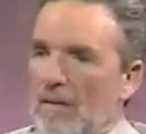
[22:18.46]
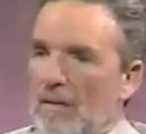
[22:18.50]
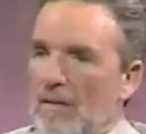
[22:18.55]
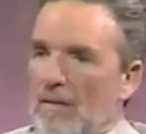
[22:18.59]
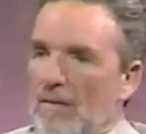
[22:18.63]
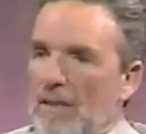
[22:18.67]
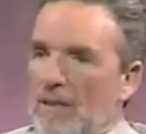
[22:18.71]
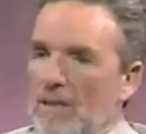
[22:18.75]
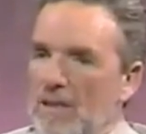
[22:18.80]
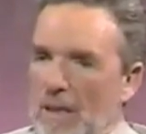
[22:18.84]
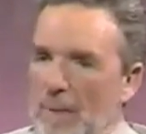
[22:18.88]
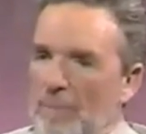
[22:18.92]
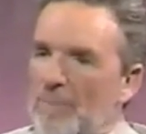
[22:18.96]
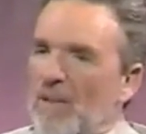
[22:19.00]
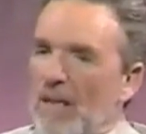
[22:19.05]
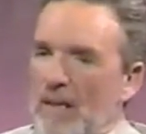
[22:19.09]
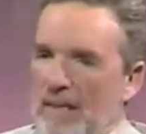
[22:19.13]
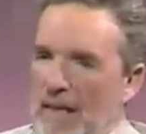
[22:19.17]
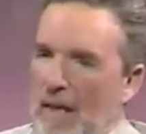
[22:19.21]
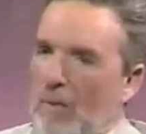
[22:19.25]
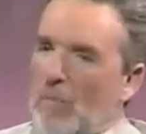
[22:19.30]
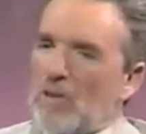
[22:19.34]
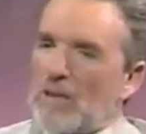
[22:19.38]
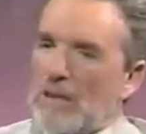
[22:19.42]
as something
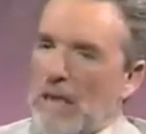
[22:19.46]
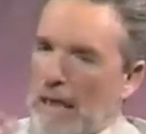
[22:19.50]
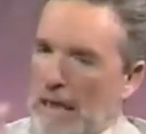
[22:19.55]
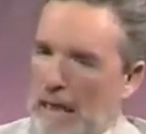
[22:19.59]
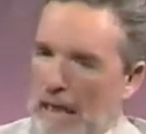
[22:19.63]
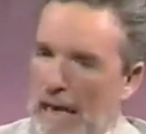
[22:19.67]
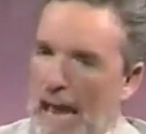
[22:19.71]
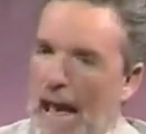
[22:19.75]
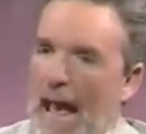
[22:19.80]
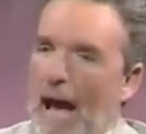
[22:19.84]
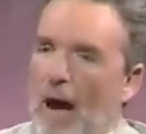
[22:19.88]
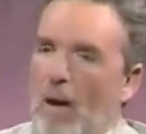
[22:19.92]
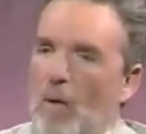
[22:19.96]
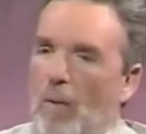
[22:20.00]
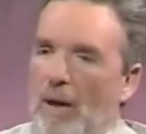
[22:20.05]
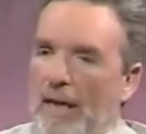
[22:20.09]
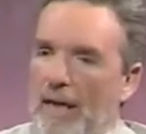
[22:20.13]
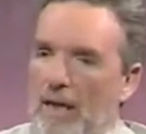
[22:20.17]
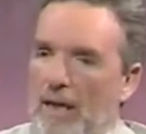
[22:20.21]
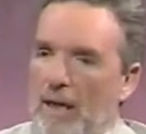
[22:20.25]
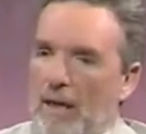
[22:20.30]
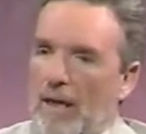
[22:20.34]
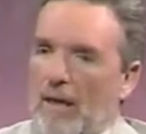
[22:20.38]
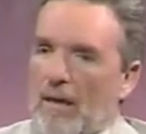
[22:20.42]
that was
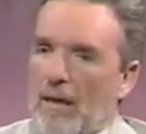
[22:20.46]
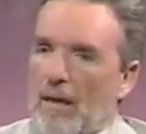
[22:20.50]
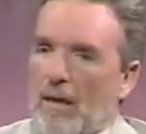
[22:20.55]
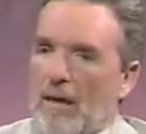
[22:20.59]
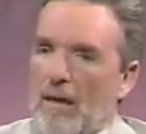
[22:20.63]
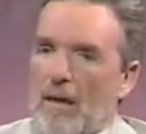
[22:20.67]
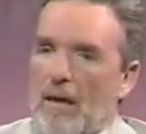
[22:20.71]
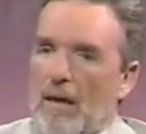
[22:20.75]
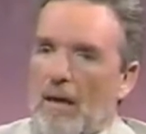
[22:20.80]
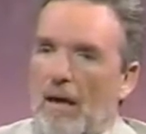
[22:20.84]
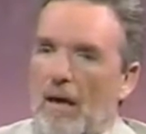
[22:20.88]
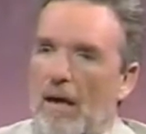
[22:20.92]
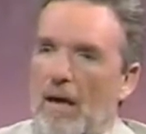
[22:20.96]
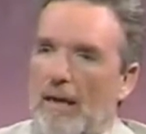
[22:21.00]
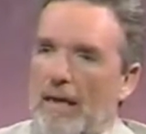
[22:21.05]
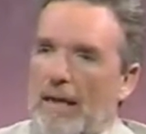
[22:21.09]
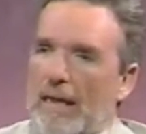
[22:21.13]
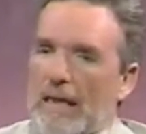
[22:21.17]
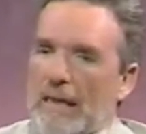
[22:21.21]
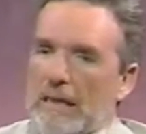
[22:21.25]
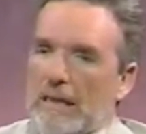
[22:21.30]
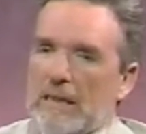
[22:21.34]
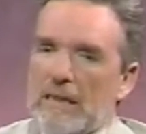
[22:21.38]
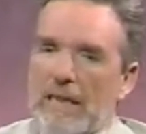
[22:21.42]
allowing,
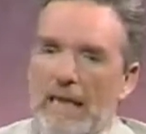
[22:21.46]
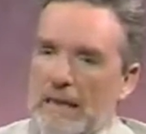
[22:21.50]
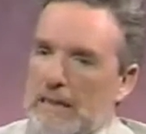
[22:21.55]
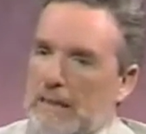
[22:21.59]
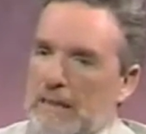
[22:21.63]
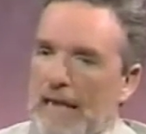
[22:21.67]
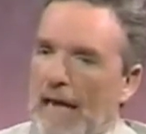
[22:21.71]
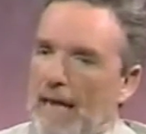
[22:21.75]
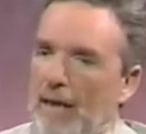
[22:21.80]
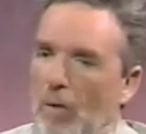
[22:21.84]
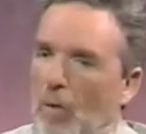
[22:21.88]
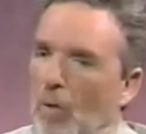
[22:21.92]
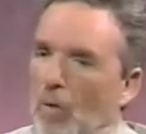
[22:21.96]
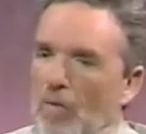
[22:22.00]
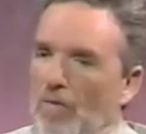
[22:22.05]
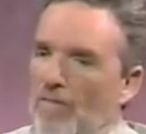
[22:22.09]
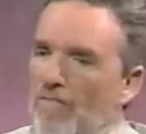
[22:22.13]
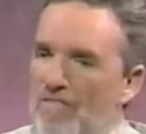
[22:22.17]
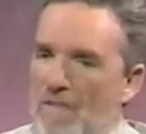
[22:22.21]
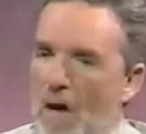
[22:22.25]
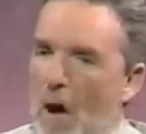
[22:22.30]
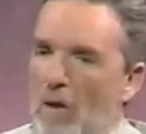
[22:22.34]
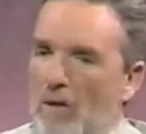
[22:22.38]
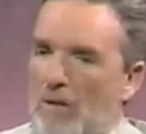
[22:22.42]
in a sense, that old
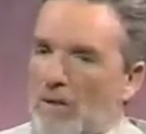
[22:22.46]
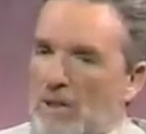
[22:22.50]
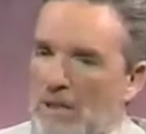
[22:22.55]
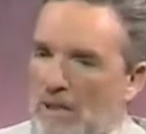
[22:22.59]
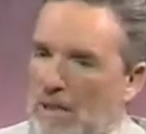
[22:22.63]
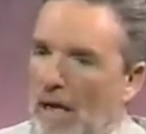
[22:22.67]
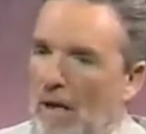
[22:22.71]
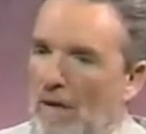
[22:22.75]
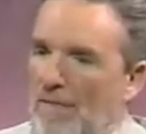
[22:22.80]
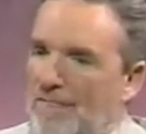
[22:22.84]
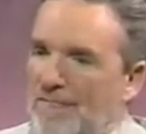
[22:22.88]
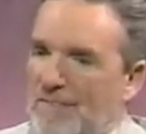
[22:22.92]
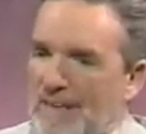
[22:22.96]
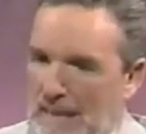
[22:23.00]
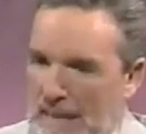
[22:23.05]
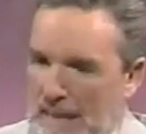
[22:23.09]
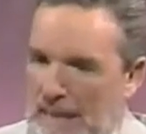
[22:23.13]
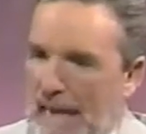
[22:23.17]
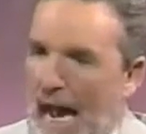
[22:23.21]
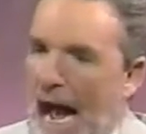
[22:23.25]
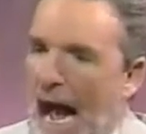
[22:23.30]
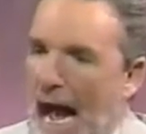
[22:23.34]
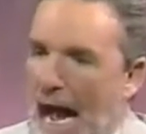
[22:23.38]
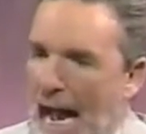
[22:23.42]
false self to
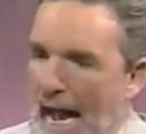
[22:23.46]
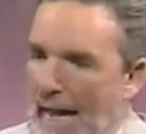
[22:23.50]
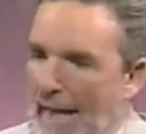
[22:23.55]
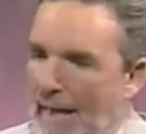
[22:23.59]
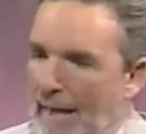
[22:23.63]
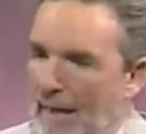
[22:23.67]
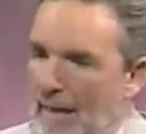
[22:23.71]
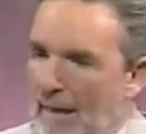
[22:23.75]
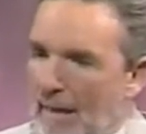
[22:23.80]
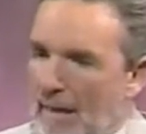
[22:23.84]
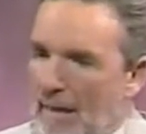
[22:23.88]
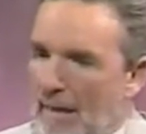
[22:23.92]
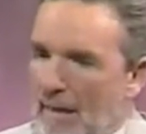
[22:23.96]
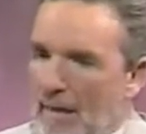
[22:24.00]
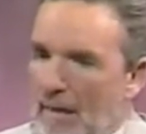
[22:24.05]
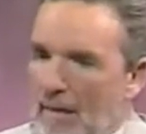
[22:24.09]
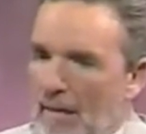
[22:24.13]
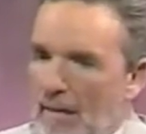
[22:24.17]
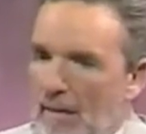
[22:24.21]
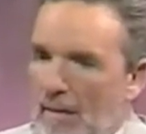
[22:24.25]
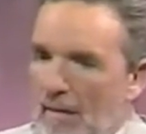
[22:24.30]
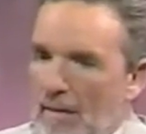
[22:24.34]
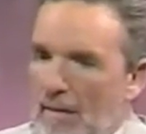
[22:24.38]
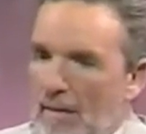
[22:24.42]
die.
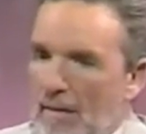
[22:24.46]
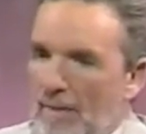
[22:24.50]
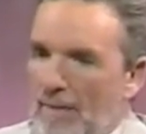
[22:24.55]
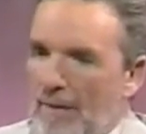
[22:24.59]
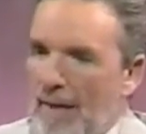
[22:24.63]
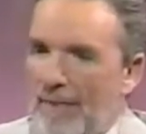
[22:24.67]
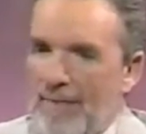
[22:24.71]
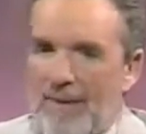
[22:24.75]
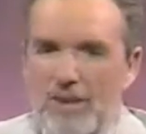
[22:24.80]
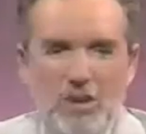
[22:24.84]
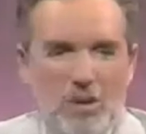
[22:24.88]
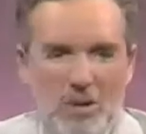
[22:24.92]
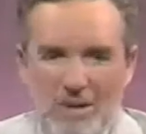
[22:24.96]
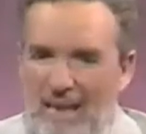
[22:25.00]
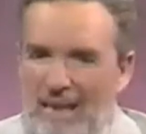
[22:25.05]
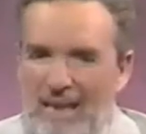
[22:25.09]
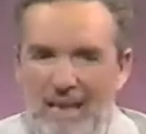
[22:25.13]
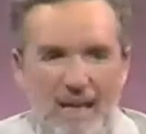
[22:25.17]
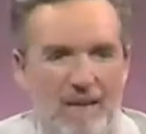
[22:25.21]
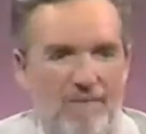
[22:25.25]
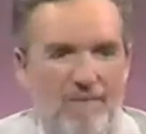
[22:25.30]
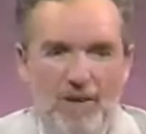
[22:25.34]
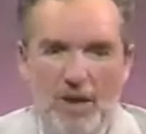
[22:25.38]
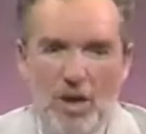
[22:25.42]
That you
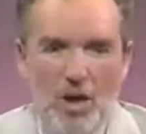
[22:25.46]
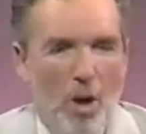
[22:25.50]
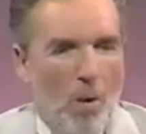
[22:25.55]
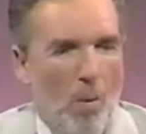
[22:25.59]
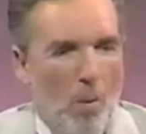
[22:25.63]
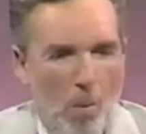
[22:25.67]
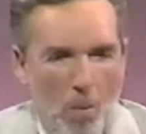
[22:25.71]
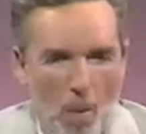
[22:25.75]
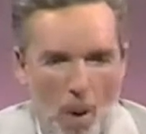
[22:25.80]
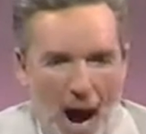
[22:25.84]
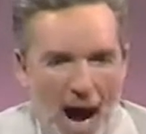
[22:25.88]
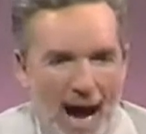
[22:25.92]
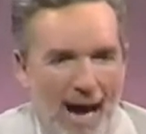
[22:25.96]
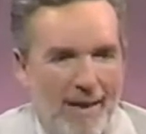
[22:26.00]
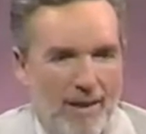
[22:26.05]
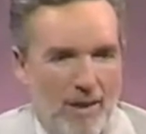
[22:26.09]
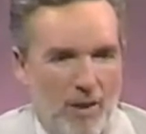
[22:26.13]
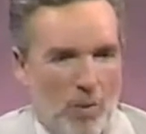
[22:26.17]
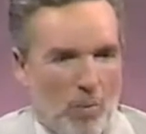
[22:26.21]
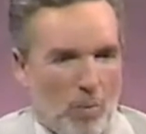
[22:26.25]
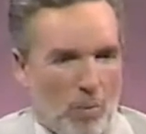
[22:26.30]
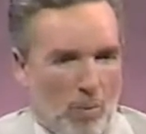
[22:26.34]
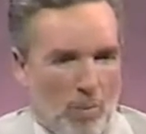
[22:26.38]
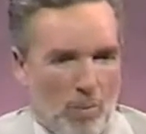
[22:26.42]
didn't even know why
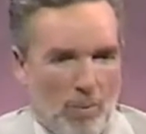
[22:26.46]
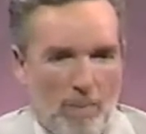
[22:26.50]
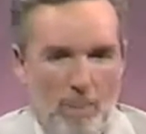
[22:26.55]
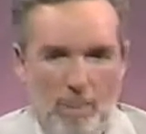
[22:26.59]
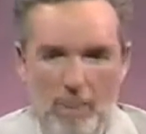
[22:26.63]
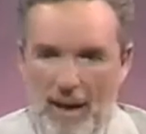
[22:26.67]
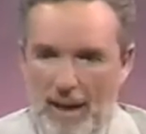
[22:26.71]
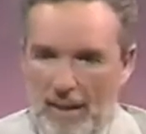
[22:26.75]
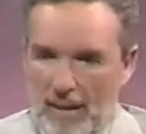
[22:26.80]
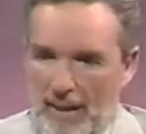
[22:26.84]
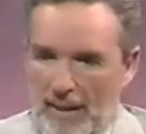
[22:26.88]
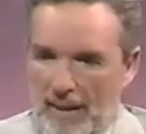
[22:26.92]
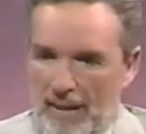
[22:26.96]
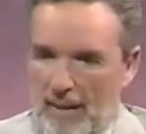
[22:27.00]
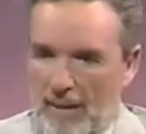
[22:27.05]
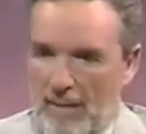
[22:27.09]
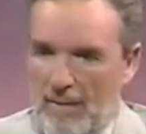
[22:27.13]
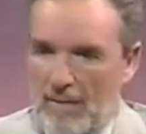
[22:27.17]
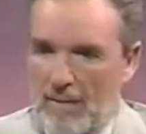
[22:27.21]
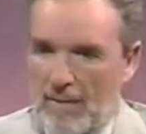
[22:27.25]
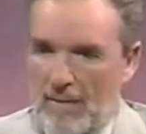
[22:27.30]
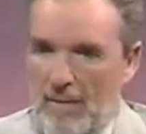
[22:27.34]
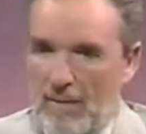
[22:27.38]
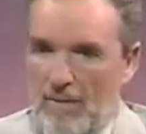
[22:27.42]
you were rebelling.
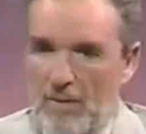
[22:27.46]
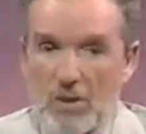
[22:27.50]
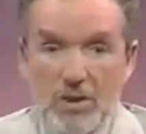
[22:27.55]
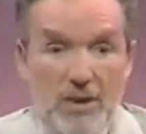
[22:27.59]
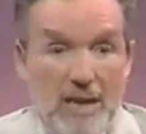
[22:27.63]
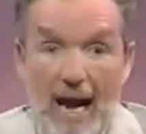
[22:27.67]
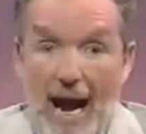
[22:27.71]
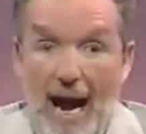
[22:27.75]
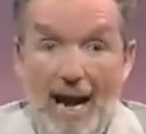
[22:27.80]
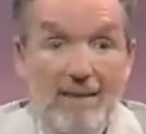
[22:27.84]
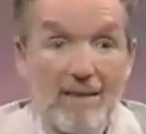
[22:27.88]
You see, I